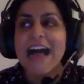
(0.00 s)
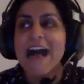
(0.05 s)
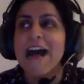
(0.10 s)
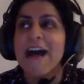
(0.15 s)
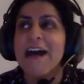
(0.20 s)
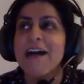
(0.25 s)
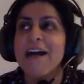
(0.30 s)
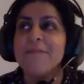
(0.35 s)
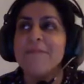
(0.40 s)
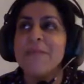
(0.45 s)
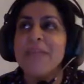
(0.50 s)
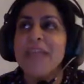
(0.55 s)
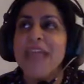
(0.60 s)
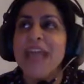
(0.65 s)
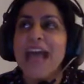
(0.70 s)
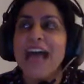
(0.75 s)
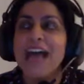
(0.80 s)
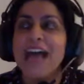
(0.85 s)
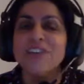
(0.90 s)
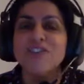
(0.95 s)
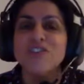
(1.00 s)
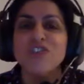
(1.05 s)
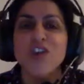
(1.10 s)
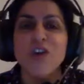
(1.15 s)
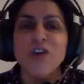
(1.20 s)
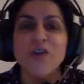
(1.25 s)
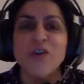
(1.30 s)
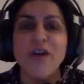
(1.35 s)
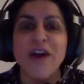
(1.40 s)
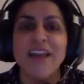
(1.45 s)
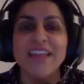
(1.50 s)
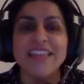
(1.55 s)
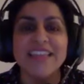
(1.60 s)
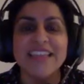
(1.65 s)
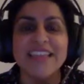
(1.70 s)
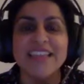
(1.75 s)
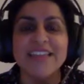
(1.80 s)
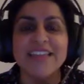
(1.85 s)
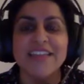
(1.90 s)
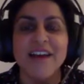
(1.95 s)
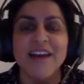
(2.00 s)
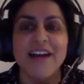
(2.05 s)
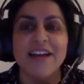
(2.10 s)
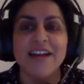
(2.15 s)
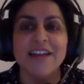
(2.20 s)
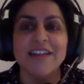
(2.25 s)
Um, and so I think that